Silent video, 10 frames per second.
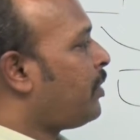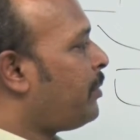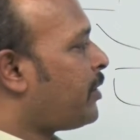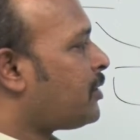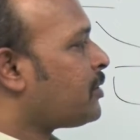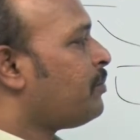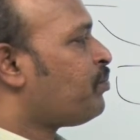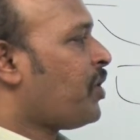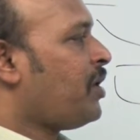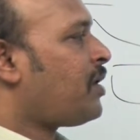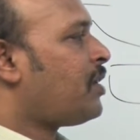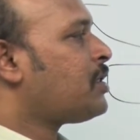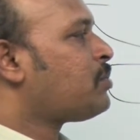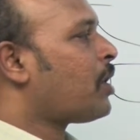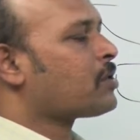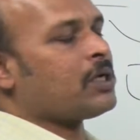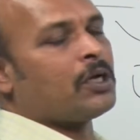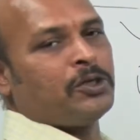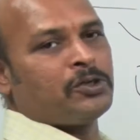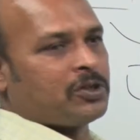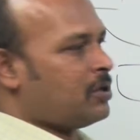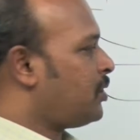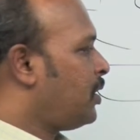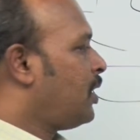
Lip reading: Why? Because here these marks are used